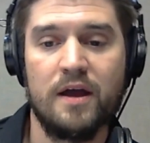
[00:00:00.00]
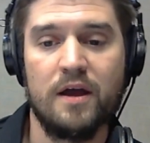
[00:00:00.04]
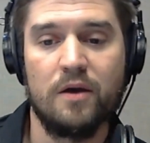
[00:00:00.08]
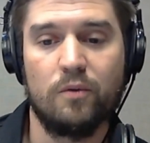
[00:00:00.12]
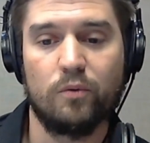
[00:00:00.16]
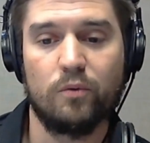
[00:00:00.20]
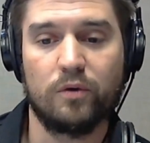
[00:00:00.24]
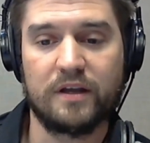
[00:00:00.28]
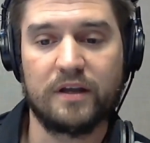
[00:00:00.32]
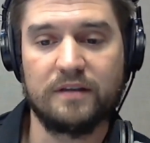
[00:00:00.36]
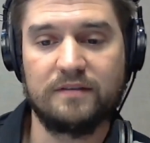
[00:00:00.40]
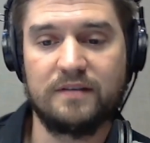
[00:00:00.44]

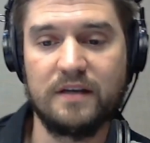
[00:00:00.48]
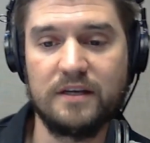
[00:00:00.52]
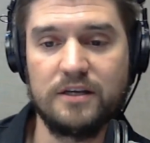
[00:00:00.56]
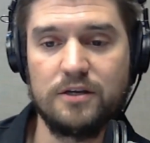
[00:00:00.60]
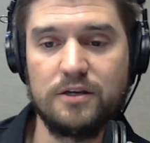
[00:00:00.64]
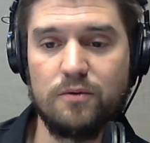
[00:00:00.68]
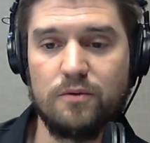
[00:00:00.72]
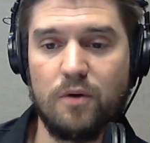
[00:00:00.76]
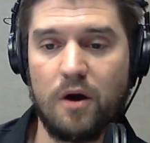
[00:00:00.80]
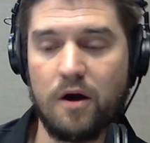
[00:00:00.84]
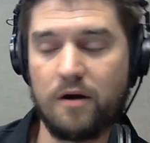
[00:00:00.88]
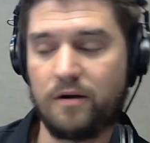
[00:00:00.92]
We'll
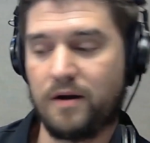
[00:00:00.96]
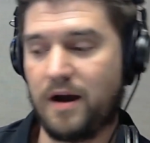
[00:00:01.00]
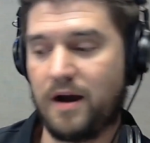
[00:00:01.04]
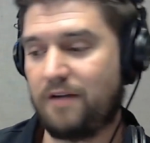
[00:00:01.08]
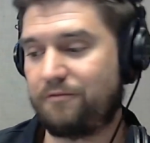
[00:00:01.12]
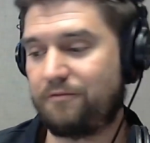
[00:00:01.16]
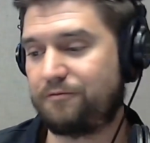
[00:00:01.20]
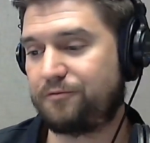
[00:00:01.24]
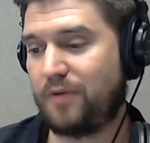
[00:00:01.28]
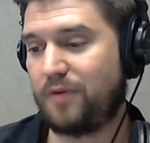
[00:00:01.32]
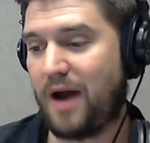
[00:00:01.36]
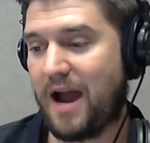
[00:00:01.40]
continue our
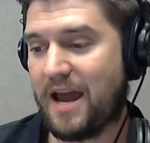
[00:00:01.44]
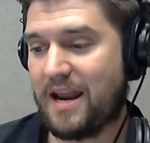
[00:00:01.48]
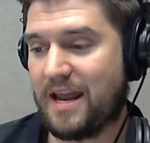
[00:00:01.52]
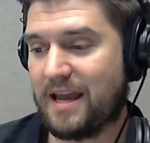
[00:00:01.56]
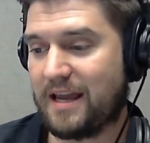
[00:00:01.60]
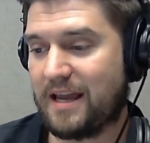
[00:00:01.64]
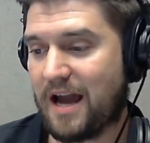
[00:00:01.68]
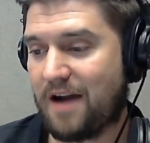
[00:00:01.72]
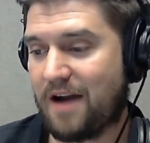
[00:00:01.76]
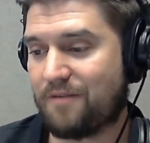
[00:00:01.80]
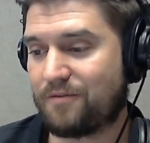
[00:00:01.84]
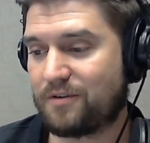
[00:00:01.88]
Friday
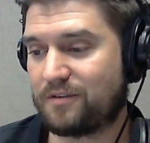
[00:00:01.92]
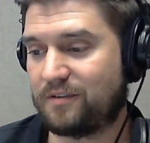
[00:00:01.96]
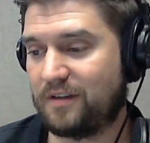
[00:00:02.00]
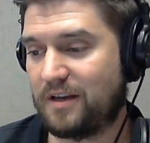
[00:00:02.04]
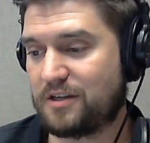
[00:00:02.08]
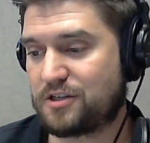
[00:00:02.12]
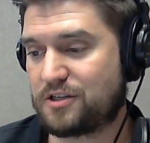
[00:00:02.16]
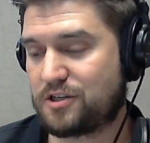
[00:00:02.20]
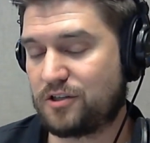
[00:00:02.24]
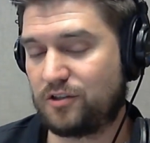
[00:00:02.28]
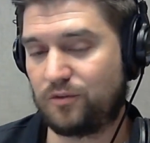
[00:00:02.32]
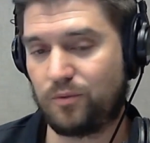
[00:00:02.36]

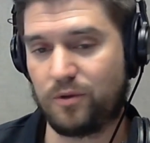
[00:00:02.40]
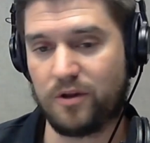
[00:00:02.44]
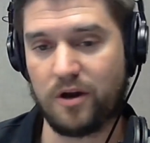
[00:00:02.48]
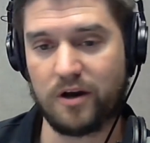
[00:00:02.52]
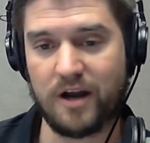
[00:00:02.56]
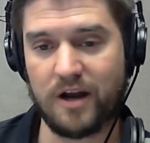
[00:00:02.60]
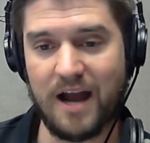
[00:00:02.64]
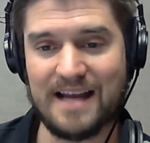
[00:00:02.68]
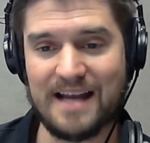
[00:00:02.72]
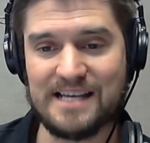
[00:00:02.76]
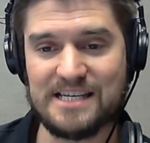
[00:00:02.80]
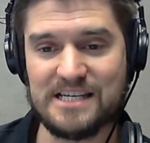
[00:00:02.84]
conversations with our
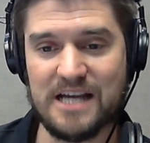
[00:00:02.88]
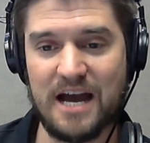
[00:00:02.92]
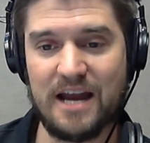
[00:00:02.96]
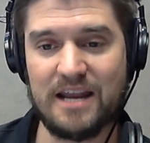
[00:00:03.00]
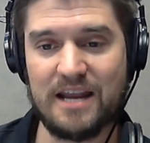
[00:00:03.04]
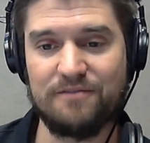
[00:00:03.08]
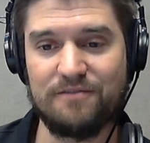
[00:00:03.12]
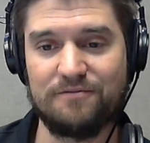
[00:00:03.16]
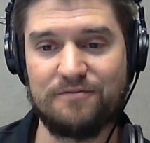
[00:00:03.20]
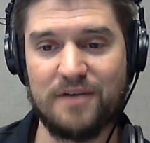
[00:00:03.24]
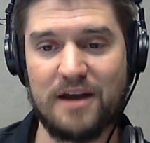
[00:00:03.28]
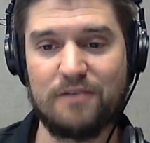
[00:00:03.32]
guy
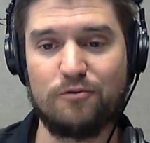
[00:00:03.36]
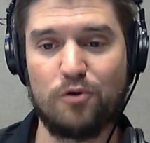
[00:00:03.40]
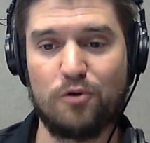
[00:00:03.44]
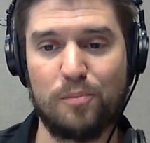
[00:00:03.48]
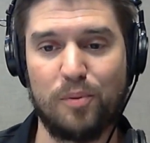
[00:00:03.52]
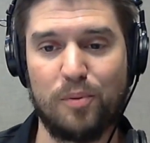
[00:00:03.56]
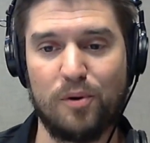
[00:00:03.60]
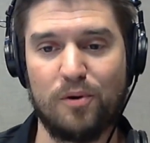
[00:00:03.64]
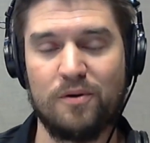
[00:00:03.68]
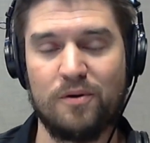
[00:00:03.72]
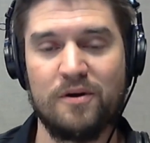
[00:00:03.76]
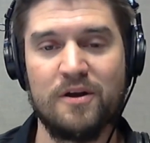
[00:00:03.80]
Johnny
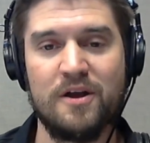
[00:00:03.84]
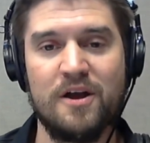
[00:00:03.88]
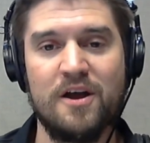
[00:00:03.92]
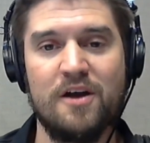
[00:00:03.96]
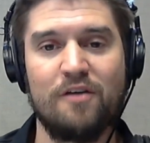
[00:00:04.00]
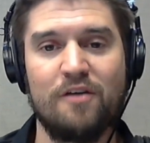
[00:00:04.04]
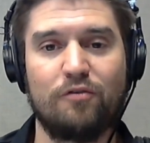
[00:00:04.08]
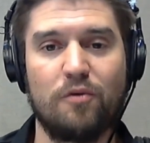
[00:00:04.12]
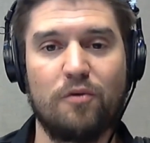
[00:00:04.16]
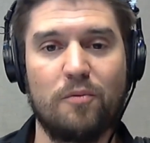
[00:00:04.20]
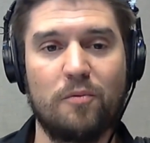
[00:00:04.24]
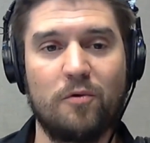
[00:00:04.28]
Venerable
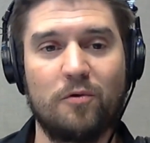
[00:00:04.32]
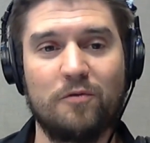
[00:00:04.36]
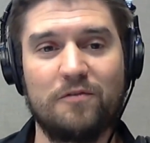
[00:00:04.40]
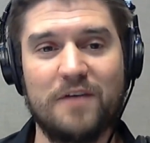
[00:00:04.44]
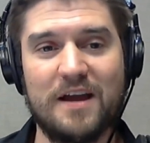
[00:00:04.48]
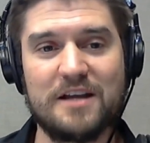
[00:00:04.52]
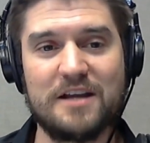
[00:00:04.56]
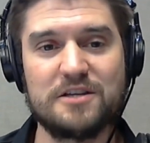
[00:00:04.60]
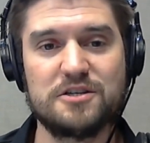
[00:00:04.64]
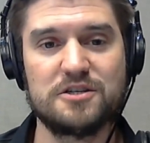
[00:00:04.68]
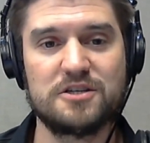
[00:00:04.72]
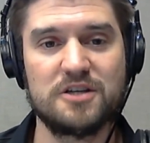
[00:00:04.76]
from
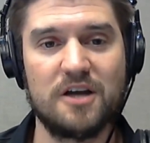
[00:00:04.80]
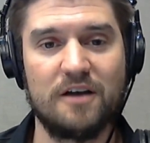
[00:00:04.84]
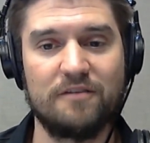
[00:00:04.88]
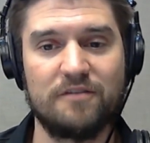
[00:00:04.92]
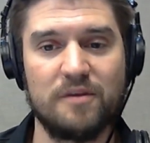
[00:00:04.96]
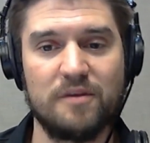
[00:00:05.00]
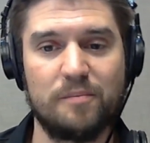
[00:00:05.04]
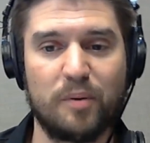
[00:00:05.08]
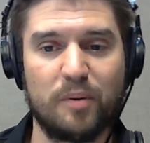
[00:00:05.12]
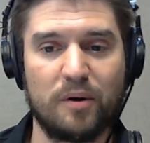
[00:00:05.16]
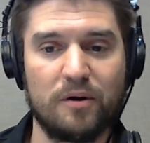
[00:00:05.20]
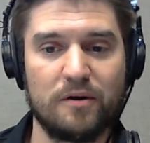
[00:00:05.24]
Revenge of
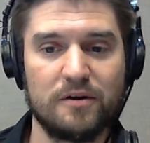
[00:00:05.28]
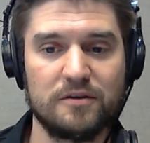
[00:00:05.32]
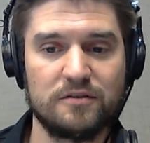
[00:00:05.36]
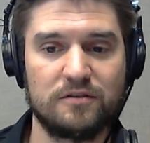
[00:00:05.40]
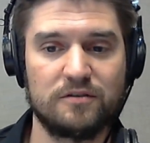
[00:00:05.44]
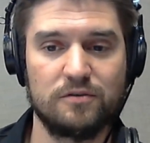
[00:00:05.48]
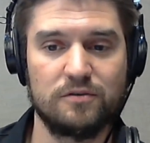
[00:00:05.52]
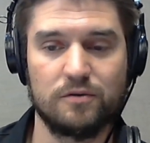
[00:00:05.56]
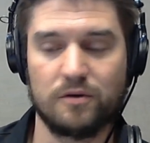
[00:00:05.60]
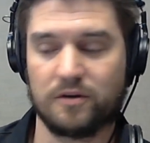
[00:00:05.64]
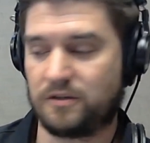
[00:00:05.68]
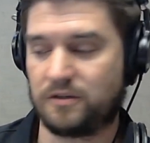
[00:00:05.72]
the Birds,
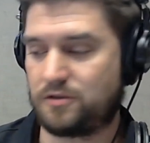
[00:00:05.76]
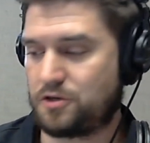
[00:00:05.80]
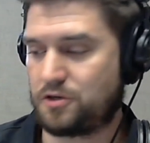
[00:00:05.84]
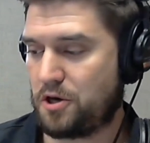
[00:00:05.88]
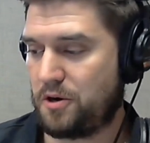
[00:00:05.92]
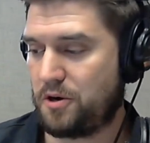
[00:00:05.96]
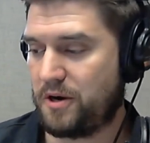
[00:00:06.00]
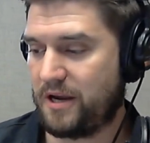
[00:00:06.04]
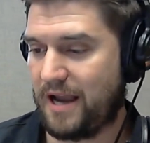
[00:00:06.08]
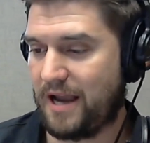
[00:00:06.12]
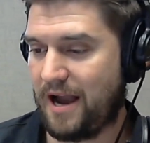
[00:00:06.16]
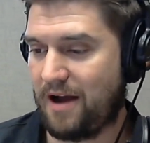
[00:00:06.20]
who are
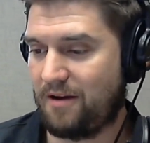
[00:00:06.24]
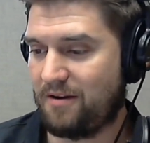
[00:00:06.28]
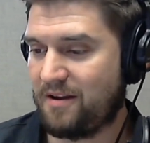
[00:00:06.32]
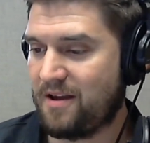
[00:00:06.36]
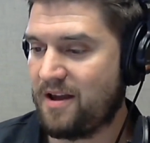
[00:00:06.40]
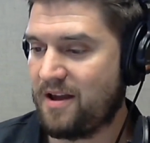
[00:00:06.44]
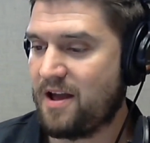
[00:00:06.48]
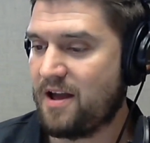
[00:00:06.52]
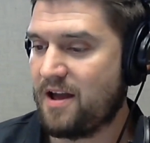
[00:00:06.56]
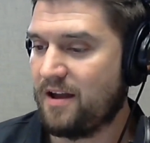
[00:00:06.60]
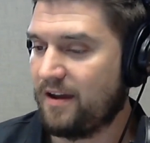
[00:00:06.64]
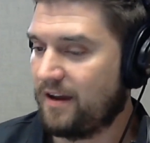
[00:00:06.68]
churning out
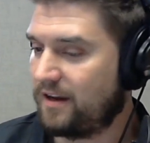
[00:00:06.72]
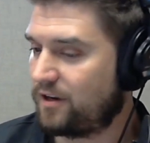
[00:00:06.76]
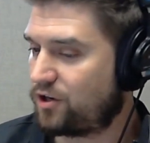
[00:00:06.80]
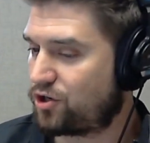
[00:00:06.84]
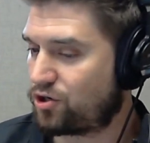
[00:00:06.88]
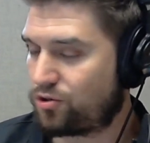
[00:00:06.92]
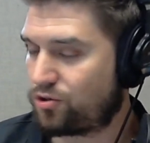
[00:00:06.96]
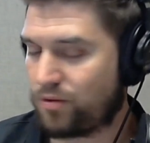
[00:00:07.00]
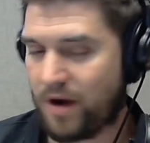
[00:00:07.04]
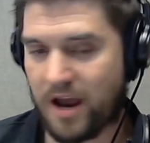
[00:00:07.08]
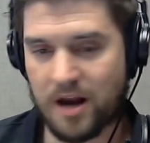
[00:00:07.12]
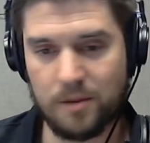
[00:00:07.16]

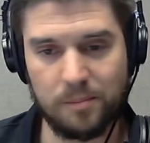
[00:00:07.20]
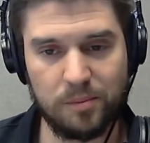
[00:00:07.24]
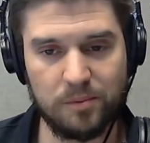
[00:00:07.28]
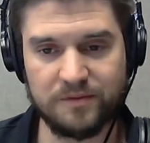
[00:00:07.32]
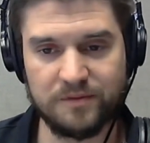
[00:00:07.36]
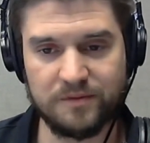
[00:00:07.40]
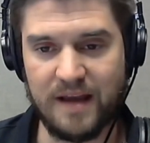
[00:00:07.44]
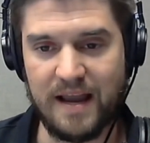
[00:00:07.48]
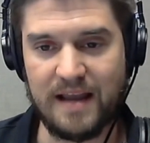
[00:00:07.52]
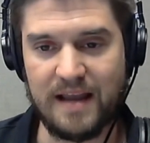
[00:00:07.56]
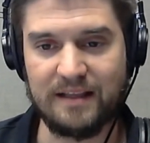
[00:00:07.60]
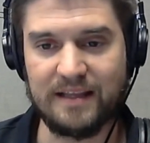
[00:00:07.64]
incredible
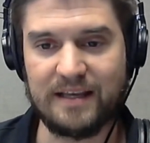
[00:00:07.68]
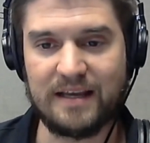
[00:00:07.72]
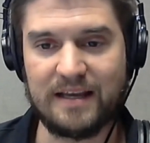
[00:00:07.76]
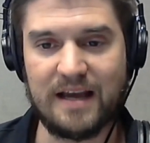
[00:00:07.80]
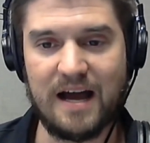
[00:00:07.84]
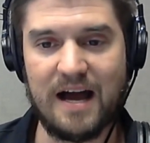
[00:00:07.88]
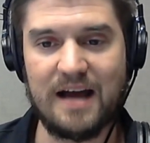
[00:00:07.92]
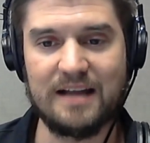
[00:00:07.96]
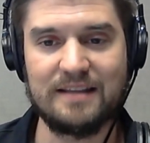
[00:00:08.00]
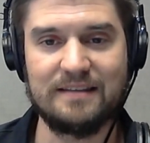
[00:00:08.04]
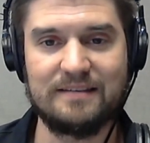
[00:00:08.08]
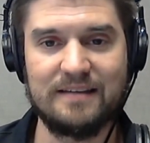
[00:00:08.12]
daily
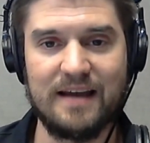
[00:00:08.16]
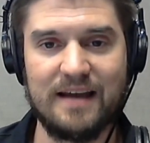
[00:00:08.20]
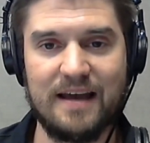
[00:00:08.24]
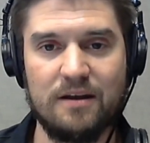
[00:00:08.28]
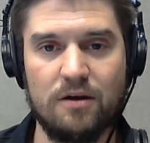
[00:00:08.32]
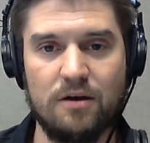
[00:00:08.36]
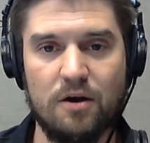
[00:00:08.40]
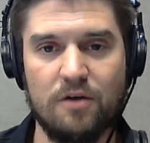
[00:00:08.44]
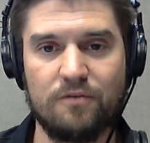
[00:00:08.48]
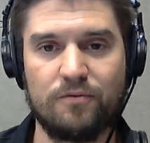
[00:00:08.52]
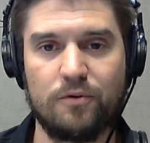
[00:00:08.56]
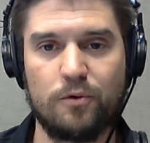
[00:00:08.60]
content
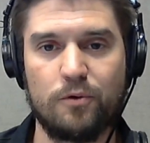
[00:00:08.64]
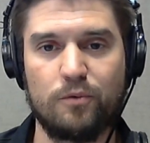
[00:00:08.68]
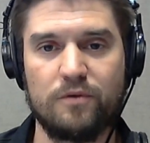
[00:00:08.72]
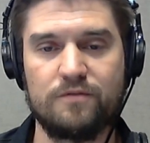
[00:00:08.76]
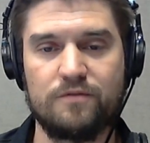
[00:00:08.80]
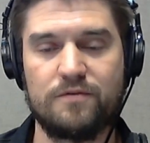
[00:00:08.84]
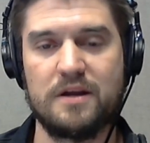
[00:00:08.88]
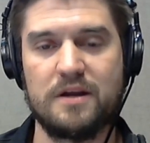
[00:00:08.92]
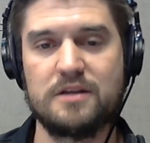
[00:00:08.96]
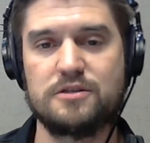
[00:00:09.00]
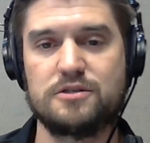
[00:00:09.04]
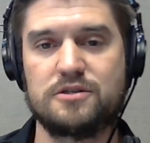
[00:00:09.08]
over at
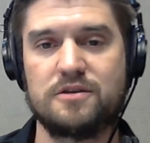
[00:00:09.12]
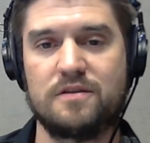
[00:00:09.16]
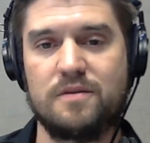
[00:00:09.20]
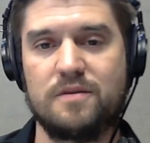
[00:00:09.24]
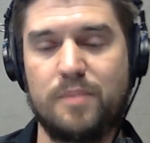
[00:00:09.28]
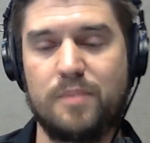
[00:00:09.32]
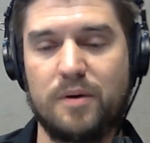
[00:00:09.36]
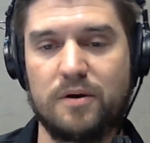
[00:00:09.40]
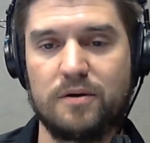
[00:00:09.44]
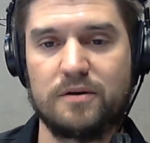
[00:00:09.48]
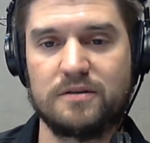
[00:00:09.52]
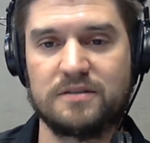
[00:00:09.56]

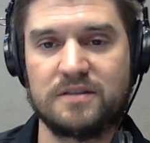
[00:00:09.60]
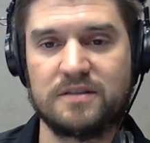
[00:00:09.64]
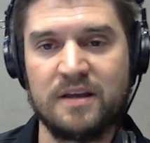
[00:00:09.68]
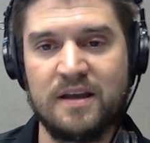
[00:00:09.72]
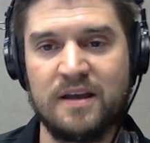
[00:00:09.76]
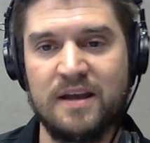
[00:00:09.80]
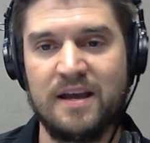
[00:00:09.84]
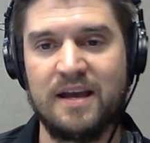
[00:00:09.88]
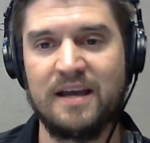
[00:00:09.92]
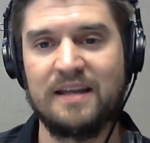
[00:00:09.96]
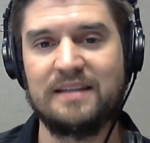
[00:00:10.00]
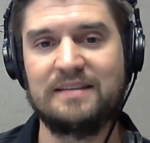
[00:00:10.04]

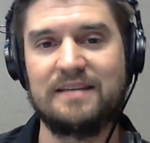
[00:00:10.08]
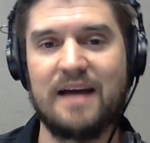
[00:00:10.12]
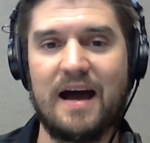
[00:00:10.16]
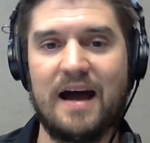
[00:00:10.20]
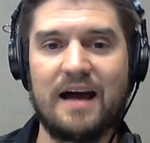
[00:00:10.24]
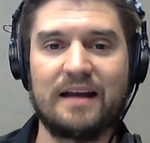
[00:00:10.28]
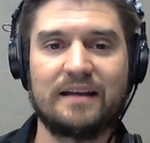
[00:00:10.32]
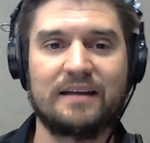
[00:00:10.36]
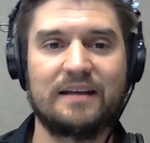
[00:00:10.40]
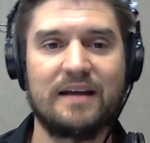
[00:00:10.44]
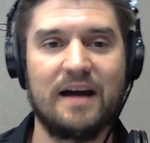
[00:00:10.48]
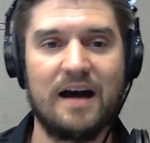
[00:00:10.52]

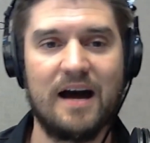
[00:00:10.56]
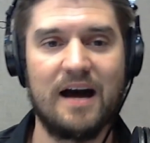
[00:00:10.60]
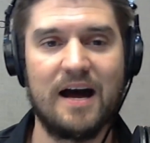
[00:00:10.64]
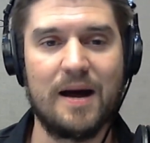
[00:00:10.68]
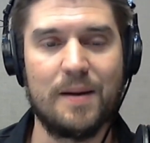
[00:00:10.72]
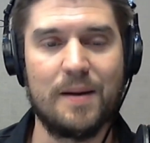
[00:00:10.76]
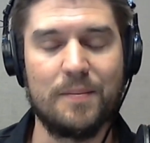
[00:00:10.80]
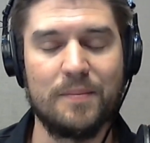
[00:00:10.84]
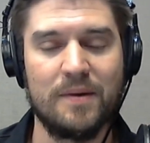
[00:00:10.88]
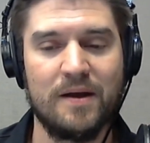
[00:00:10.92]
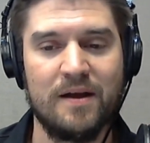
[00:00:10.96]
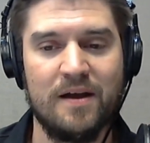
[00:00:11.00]

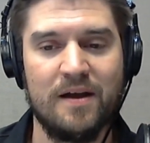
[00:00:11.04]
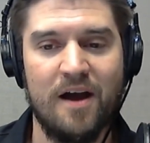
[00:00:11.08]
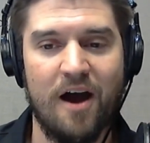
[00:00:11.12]
revengeofthebirds.com.